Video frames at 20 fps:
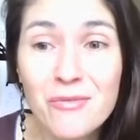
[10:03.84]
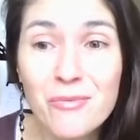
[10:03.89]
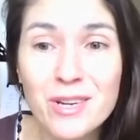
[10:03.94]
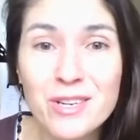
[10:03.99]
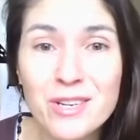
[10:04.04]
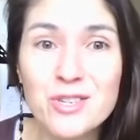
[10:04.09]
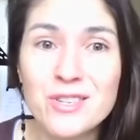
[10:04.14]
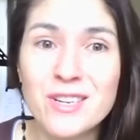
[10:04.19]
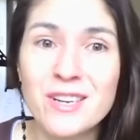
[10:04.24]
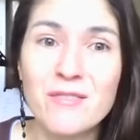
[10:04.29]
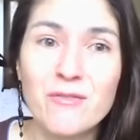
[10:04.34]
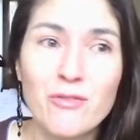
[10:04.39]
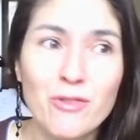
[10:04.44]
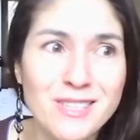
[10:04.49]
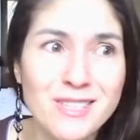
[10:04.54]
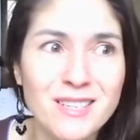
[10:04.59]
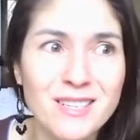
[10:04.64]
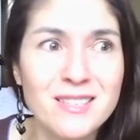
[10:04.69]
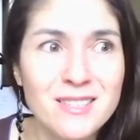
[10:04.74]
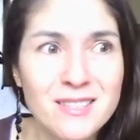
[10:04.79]
which in voice
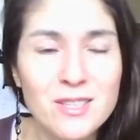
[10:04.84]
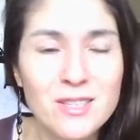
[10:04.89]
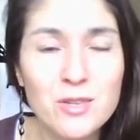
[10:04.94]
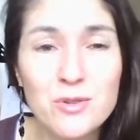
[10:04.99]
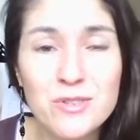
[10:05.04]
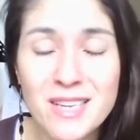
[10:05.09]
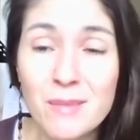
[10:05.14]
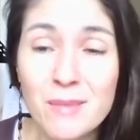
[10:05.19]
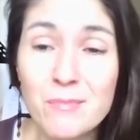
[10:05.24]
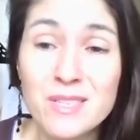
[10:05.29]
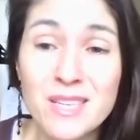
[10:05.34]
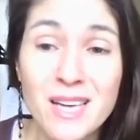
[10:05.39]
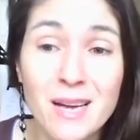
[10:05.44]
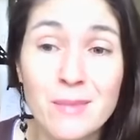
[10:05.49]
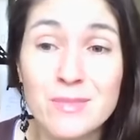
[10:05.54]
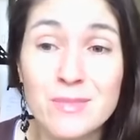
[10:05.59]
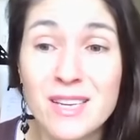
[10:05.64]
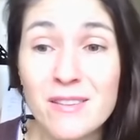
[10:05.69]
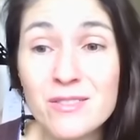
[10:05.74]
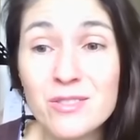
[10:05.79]
lessons you
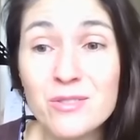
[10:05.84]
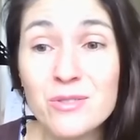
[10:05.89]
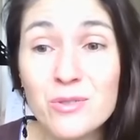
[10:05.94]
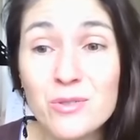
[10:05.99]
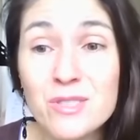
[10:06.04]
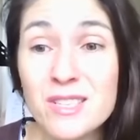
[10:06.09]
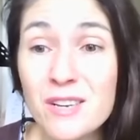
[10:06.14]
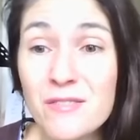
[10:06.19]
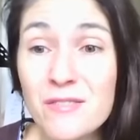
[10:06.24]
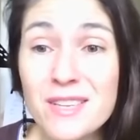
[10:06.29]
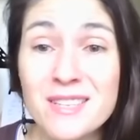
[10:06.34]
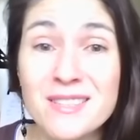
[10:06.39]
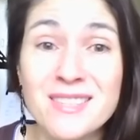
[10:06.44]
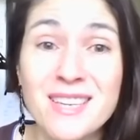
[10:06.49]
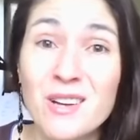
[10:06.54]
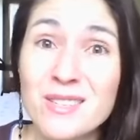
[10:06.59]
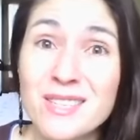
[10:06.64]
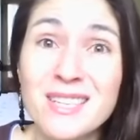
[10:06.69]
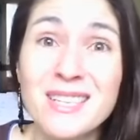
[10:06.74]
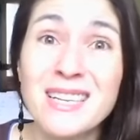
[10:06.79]
sometimes have to do stuff that
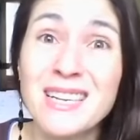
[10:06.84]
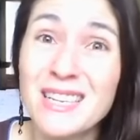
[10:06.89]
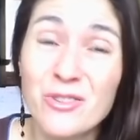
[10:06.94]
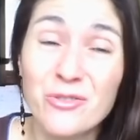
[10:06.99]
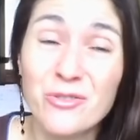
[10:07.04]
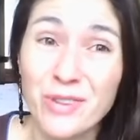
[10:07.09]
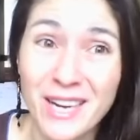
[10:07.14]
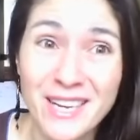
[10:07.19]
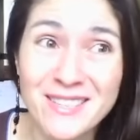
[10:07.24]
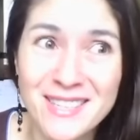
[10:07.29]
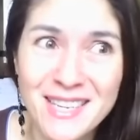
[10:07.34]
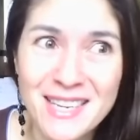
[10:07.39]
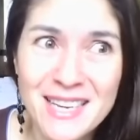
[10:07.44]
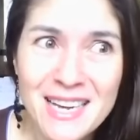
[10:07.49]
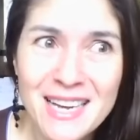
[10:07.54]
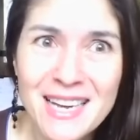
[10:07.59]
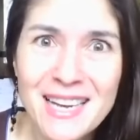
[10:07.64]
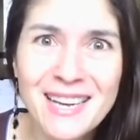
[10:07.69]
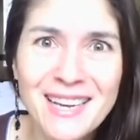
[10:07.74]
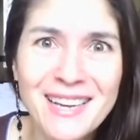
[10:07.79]
sounds a little
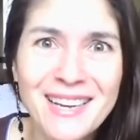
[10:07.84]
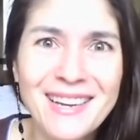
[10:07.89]
crazy.